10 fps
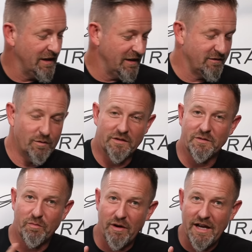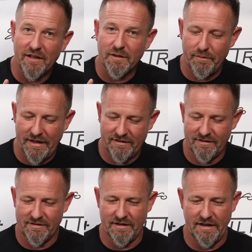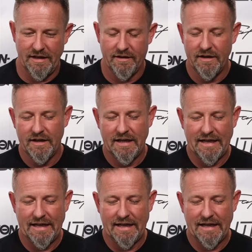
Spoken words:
is you want to spray out the paint that's in there and